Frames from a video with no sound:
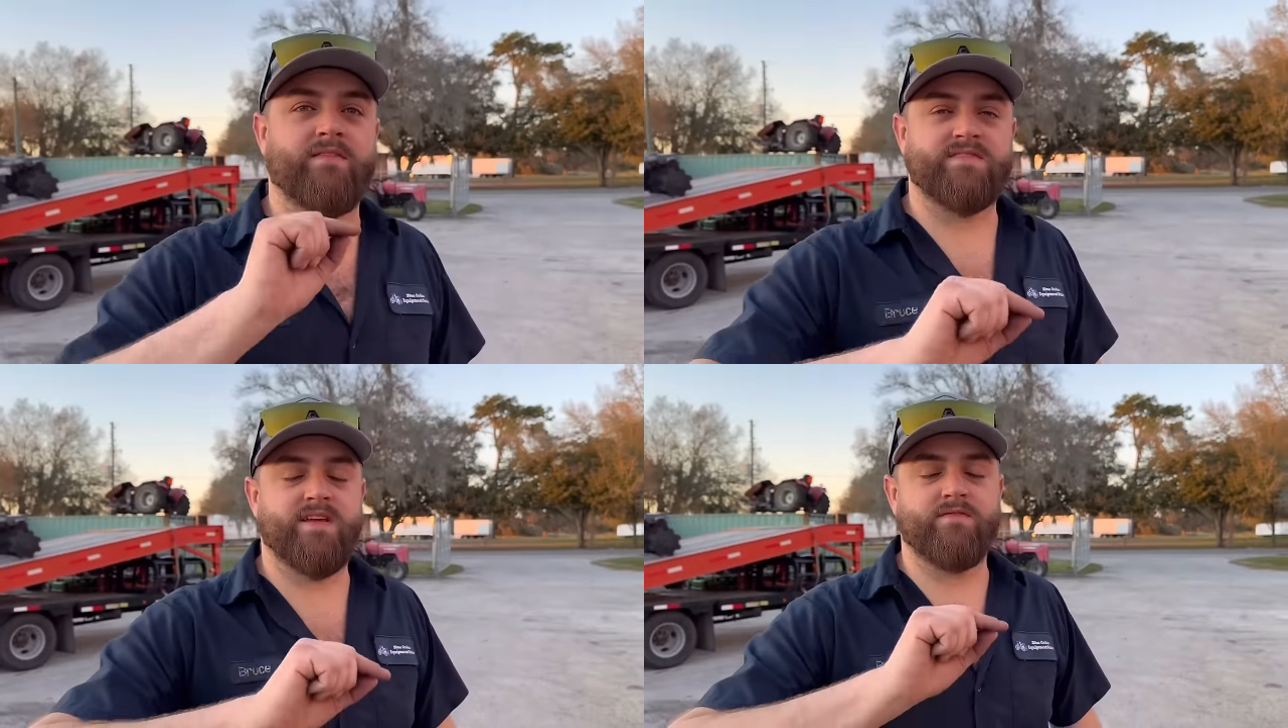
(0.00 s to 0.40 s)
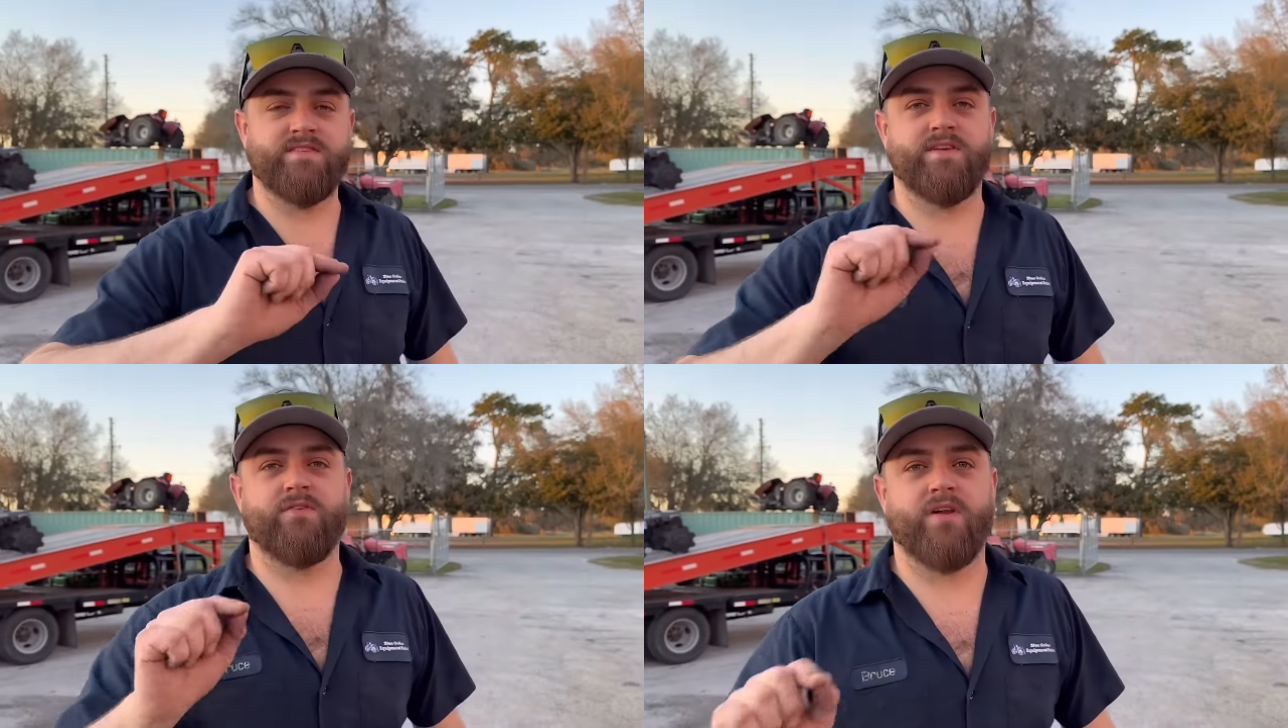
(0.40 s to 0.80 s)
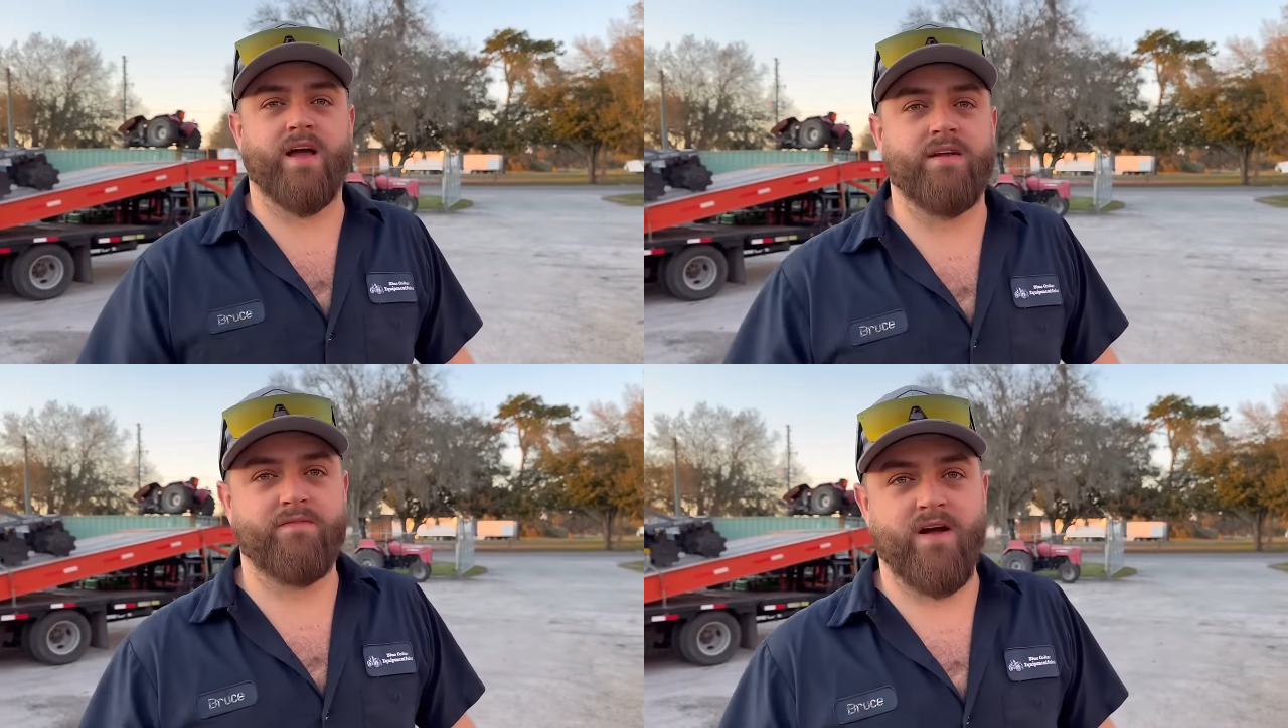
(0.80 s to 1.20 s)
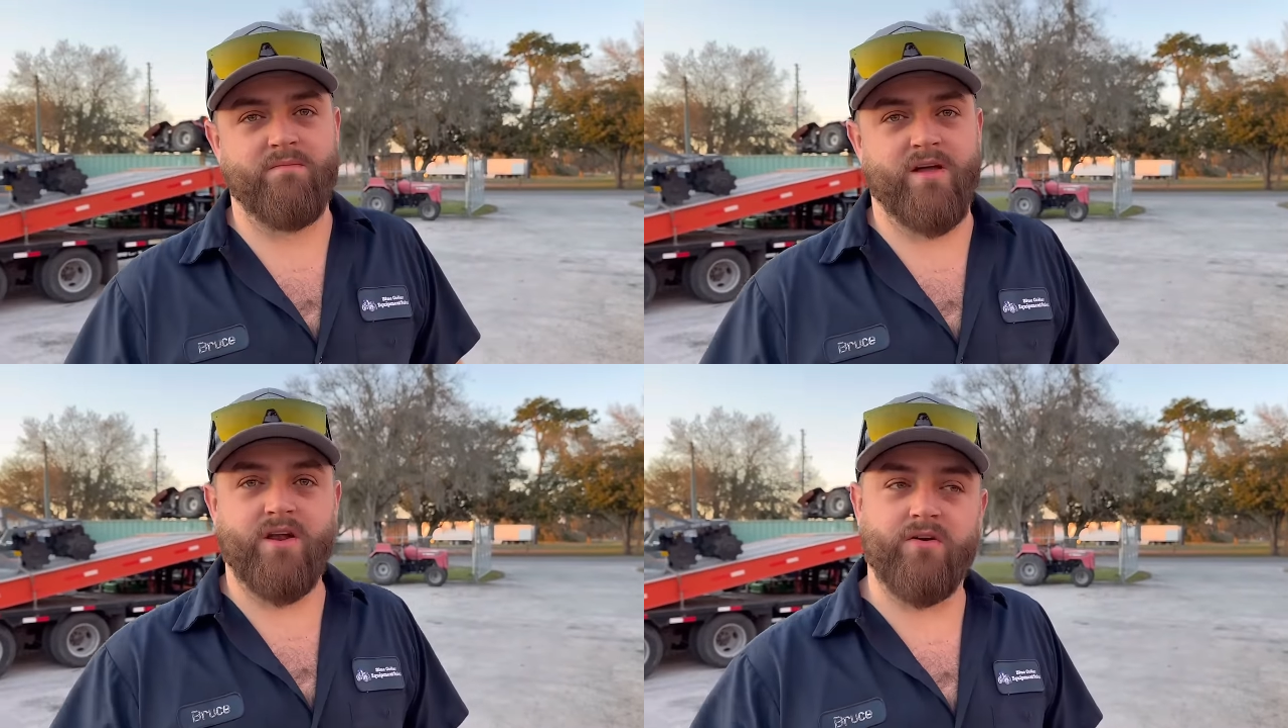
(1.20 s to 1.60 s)

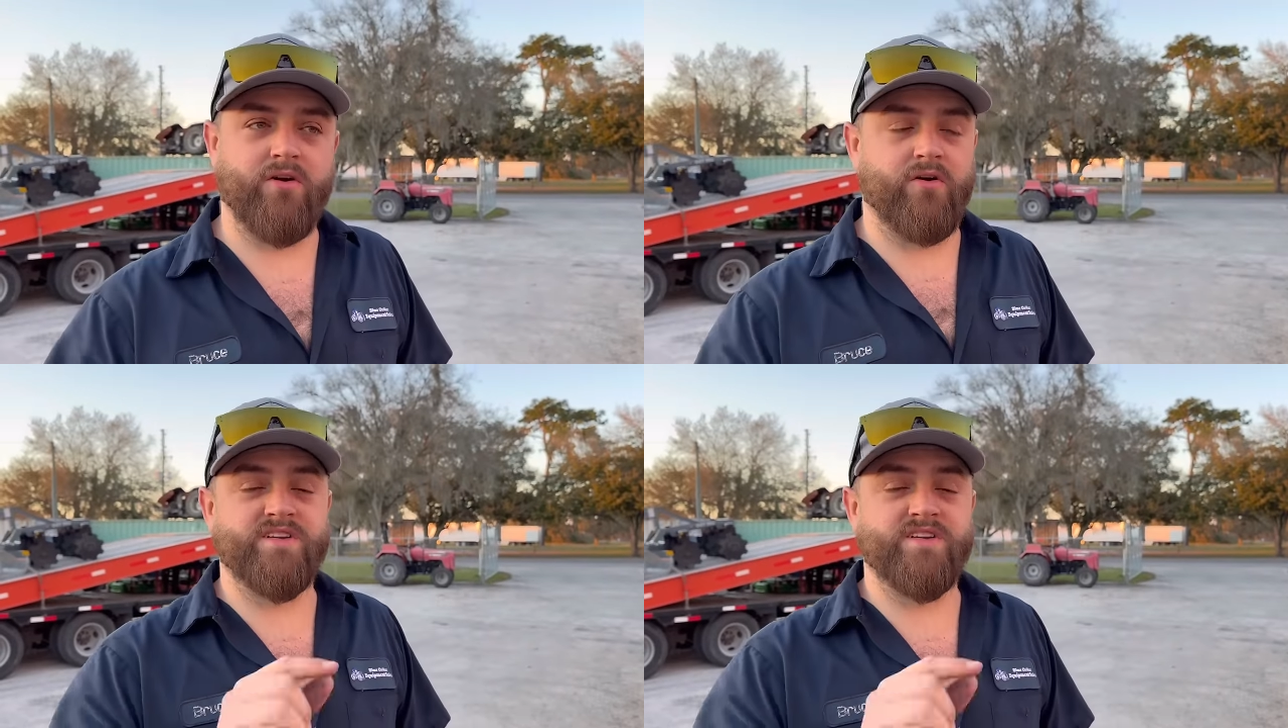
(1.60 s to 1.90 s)
Mahindra or a